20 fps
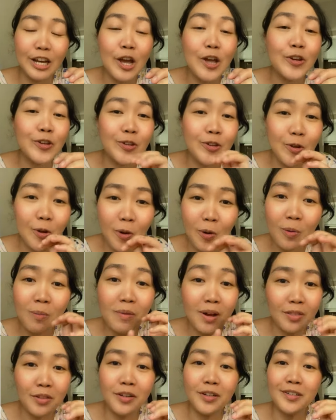No
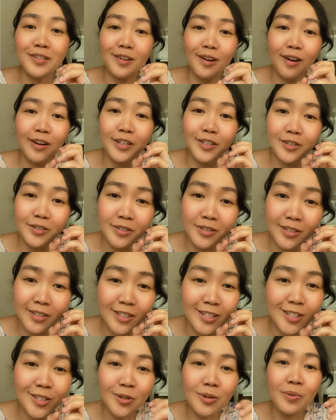mothers are
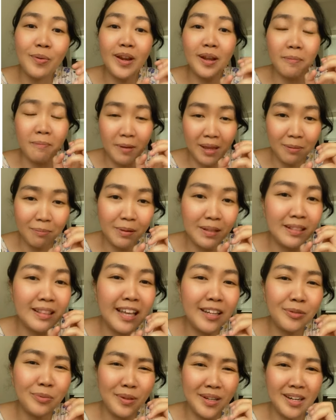doing
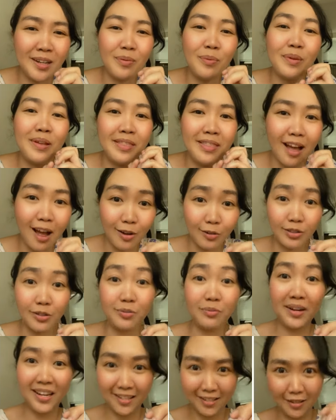baby-led weaning without
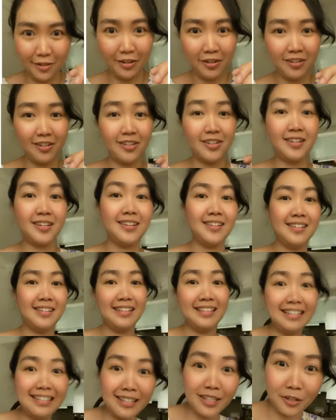research.
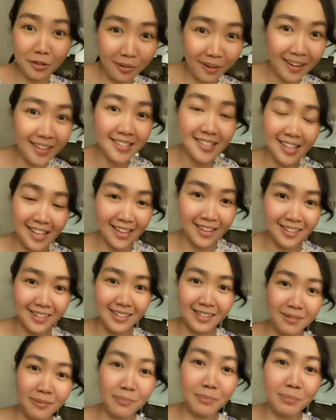That's crazy.
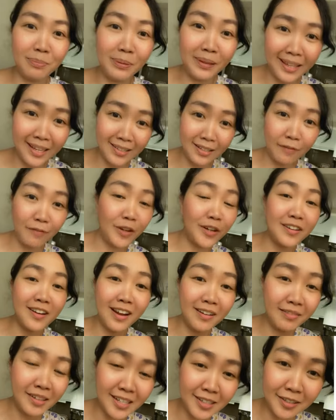please, if you're
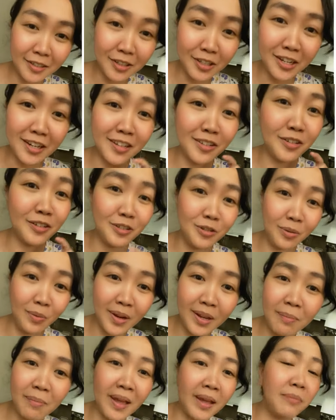not researching and you're
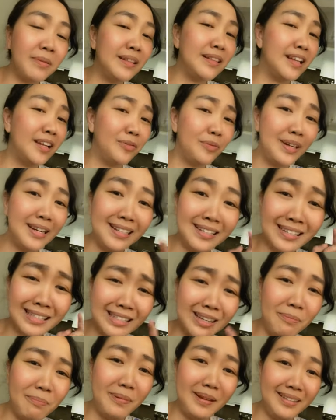doing baby-led weaning,
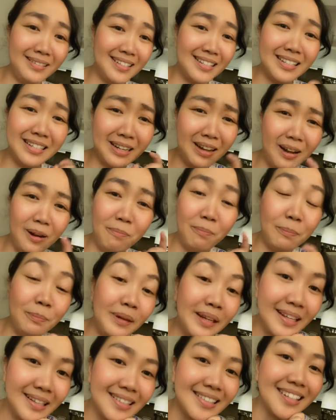stop it. Stop,
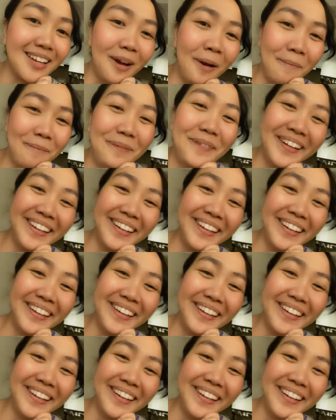please, stop.